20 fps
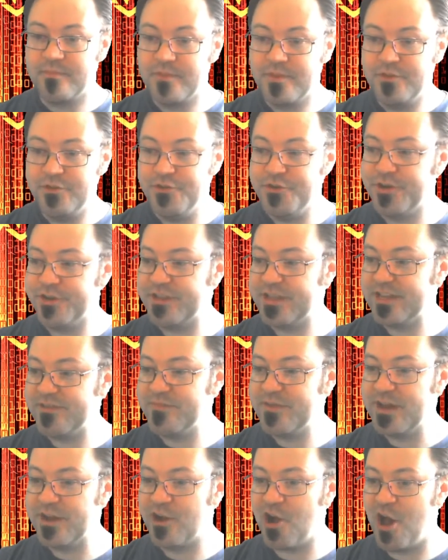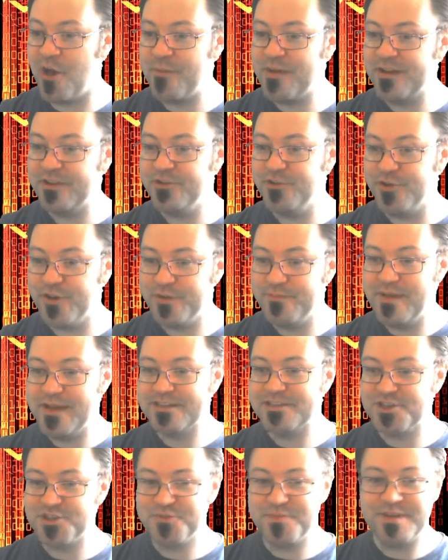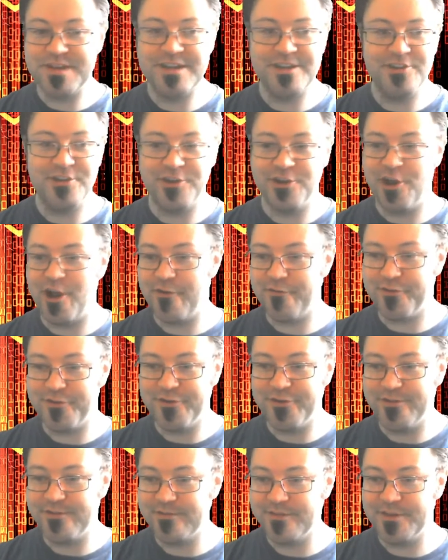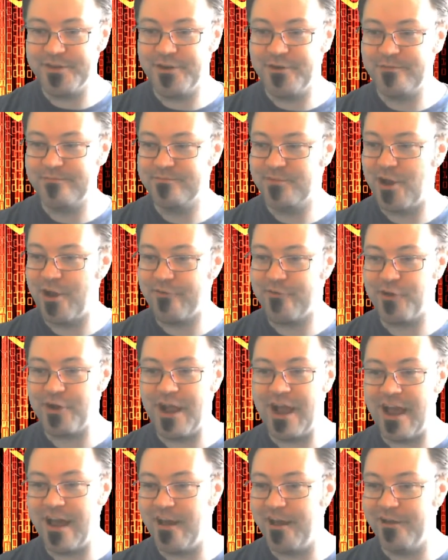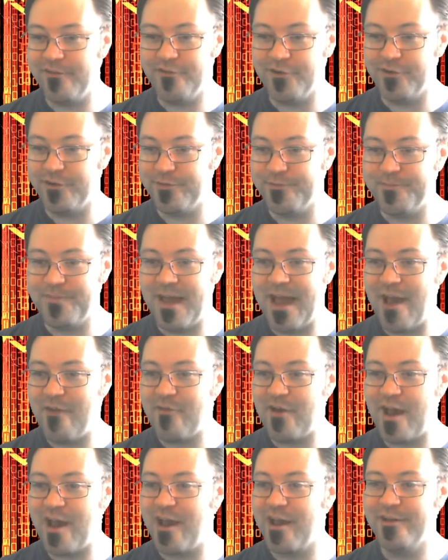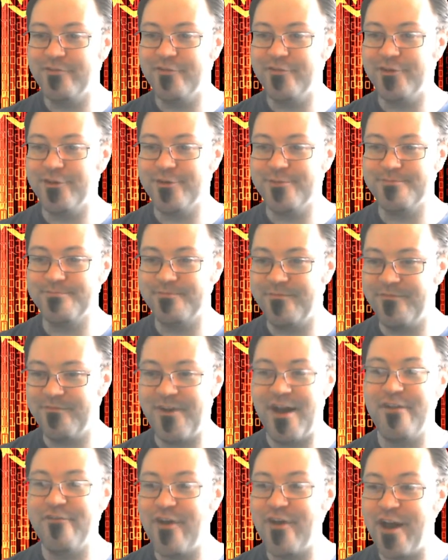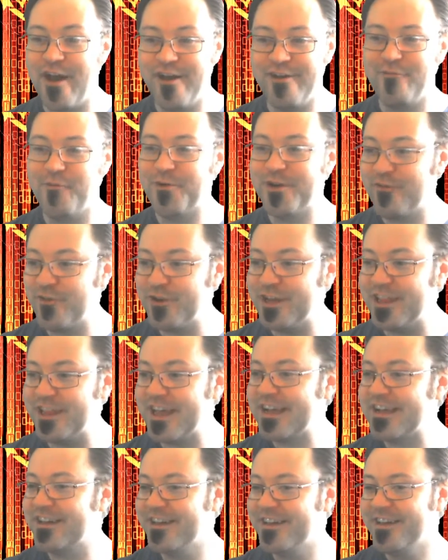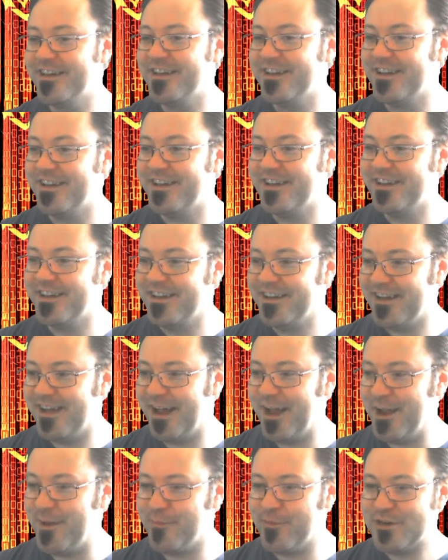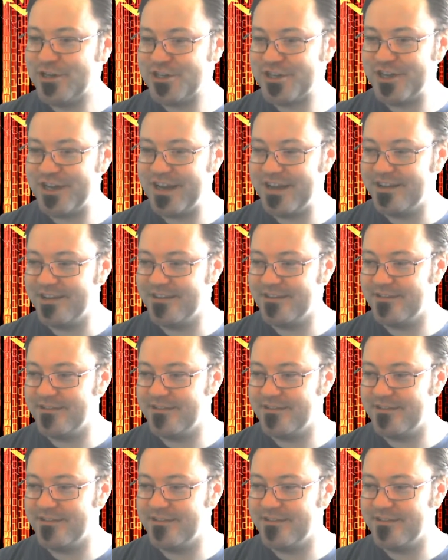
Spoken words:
you can leave me a comment, you can message me, you could offer a Hive or half a Hive or 5 Hive, whatever you like. I appreciate